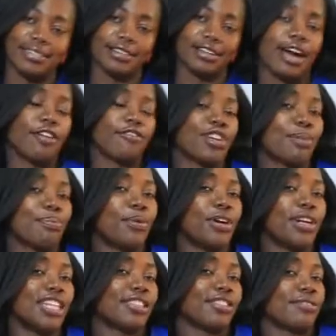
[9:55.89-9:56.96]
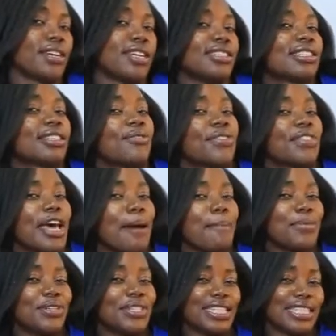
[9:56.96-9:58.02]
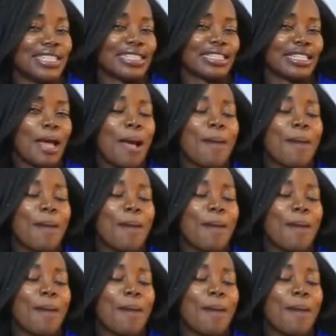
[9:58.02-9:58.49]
carrying pollen grains on their bodies.